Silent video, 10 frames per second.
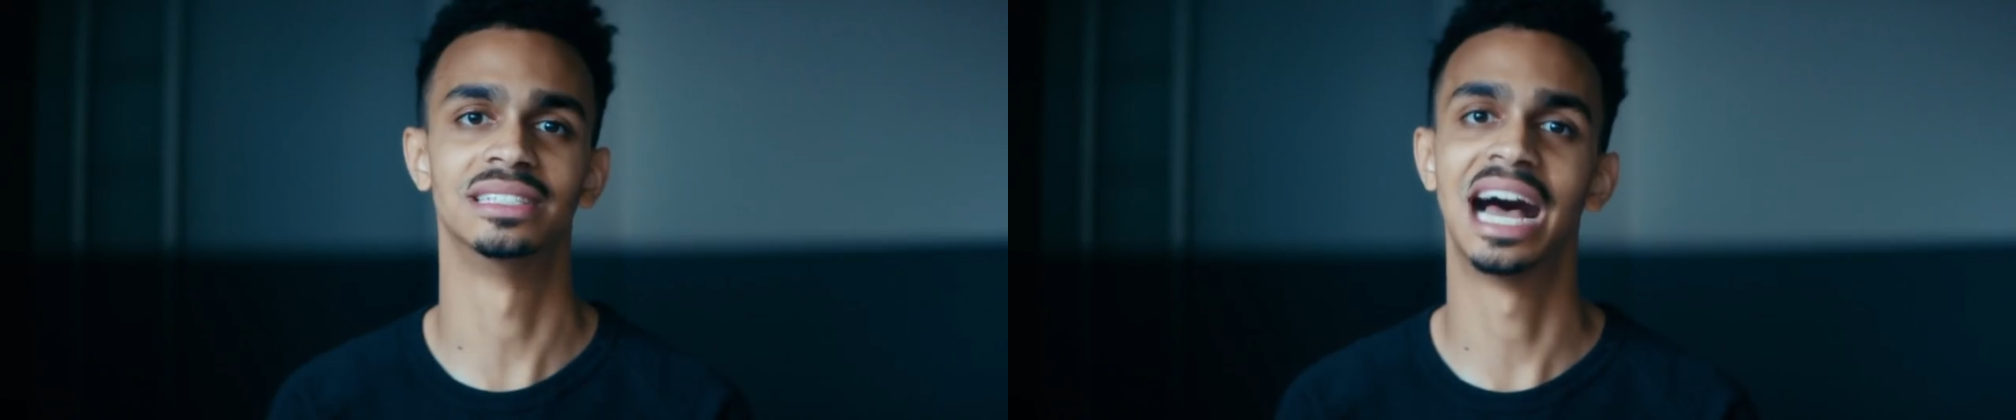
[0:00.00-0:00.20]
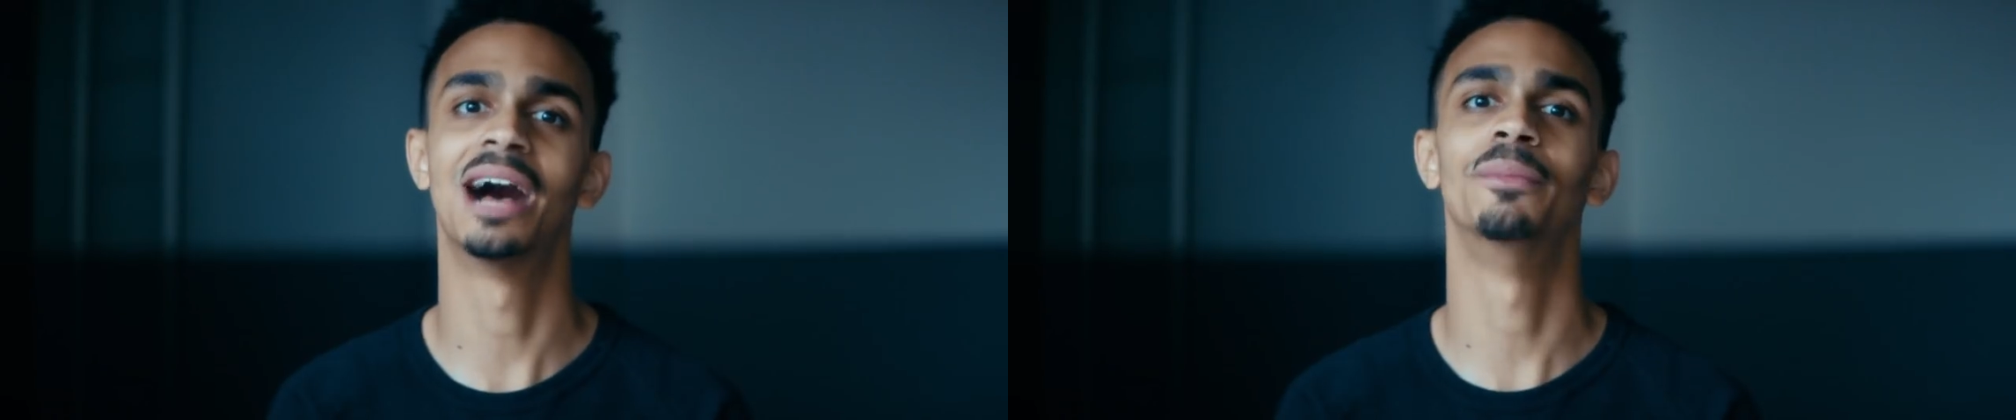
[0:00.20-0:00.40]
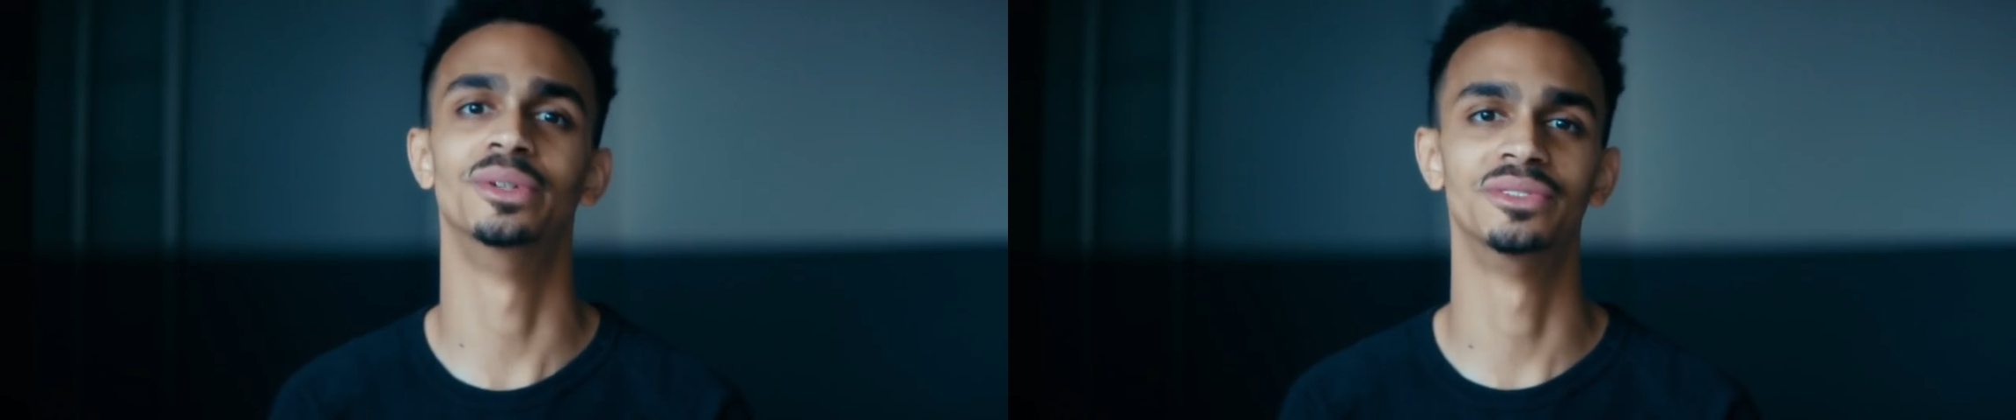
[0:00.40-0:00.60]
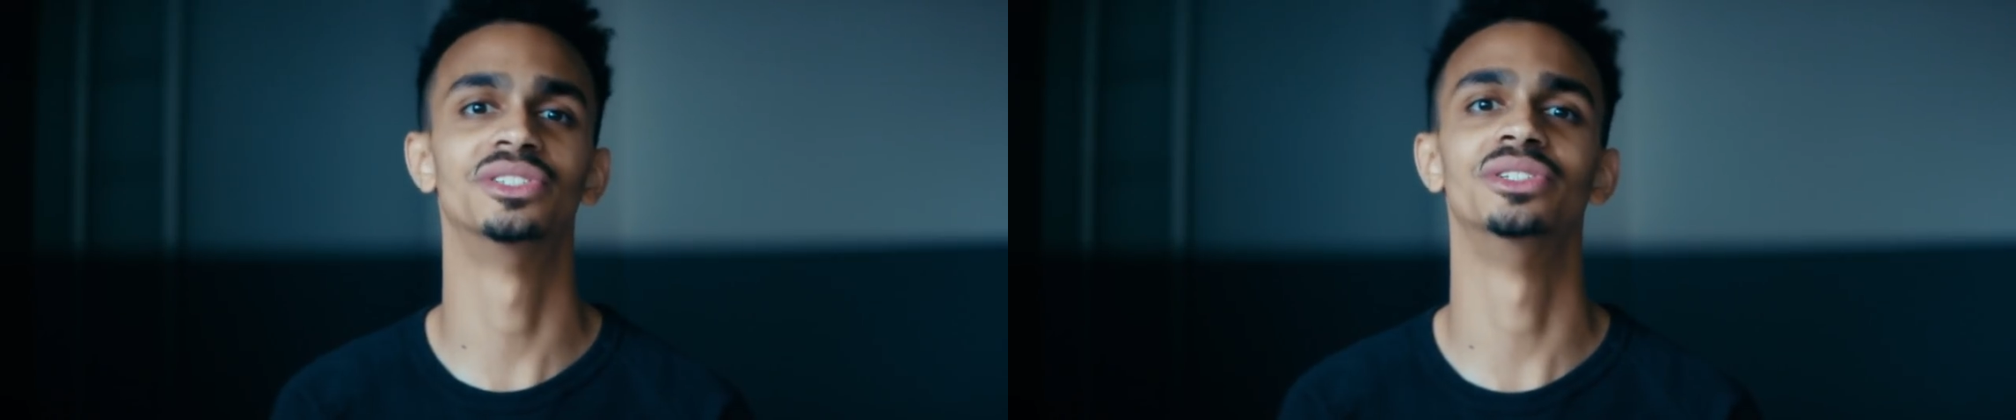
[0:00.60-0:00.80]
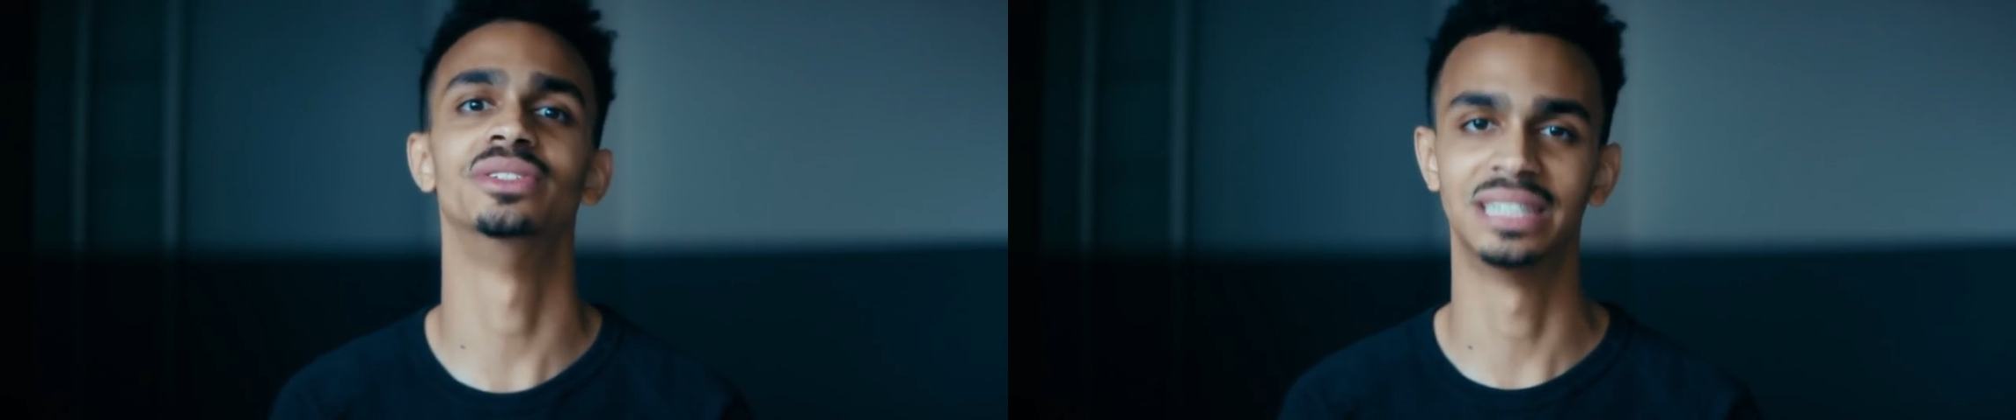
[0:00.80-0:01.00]
not move to
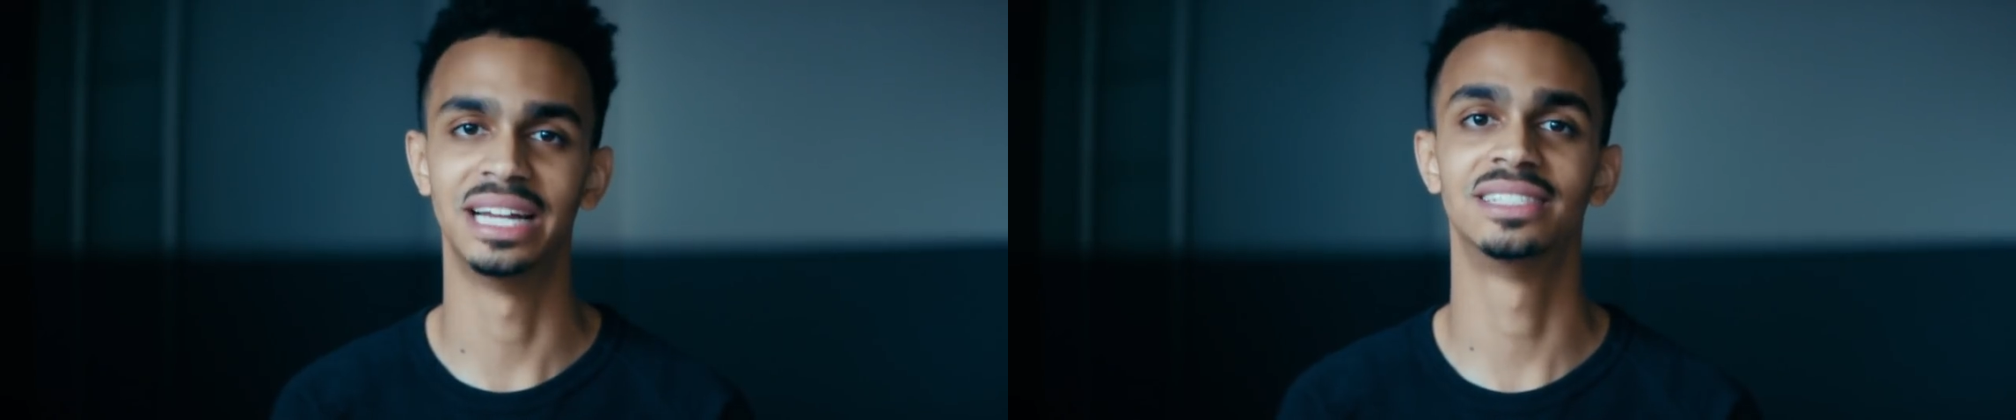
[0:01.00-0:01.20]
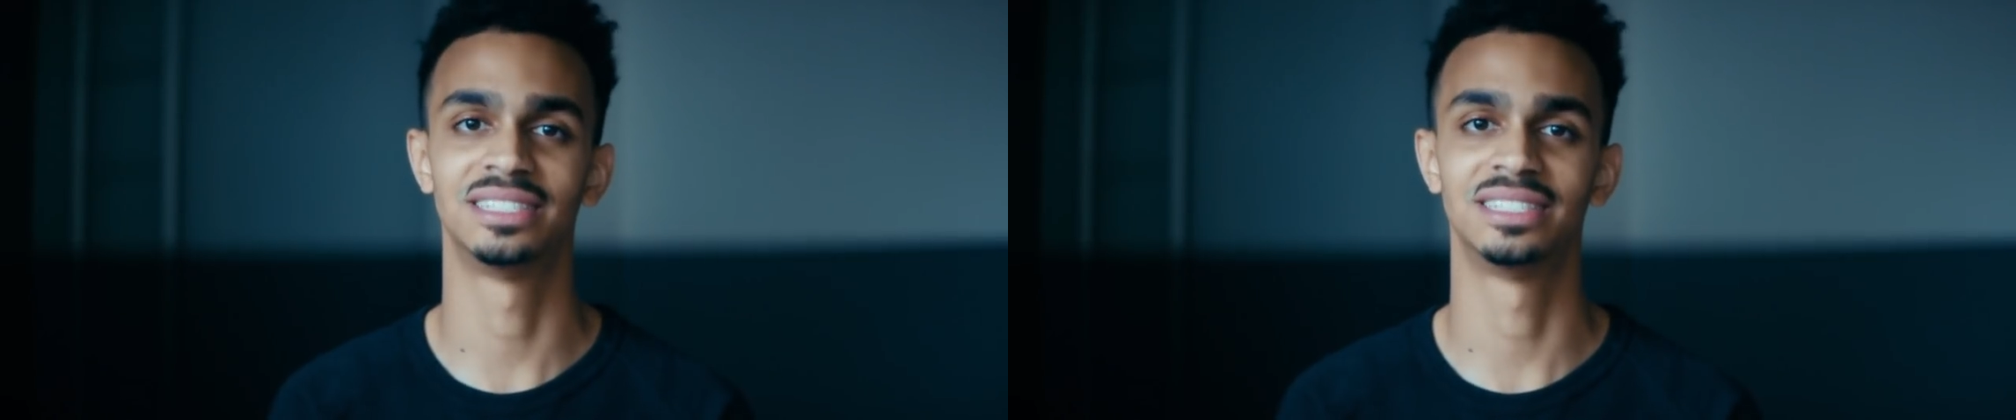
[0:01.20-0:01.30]
the United